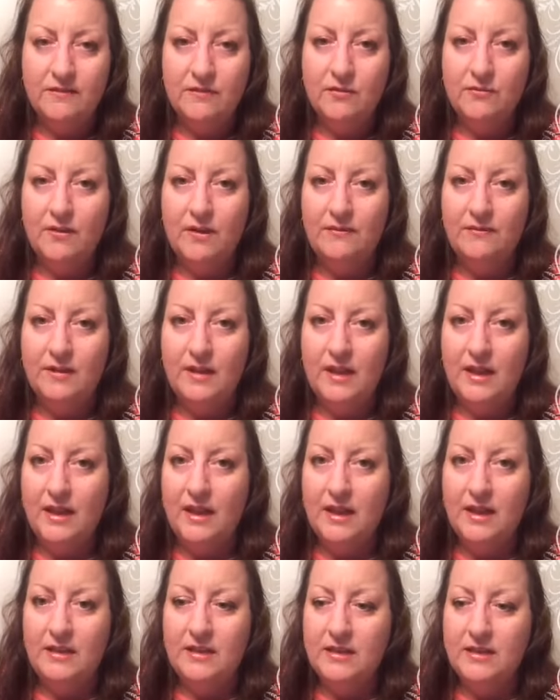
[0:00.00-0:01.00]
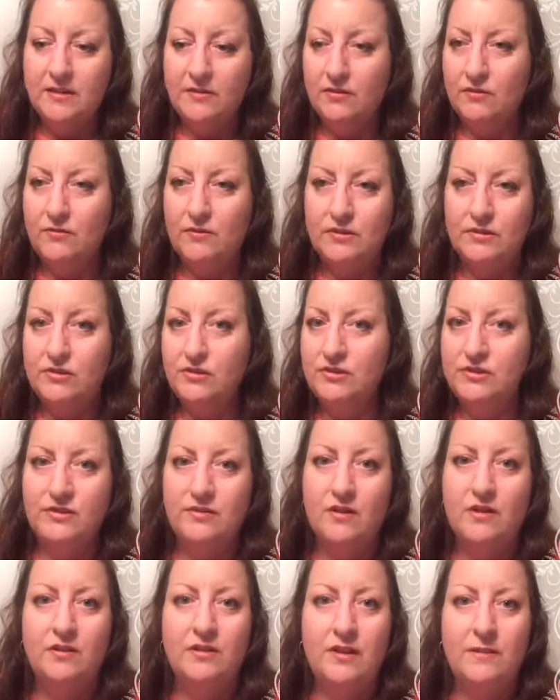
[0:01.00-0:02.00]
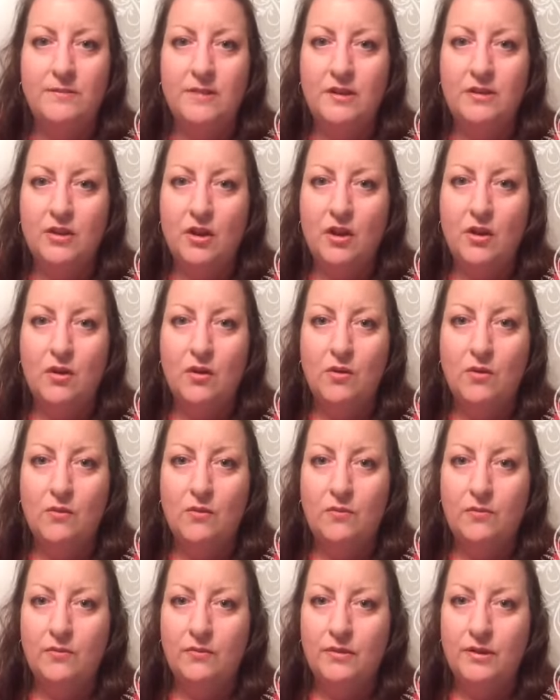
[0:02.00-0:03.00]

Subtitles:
If you have any other questions at all, let me know.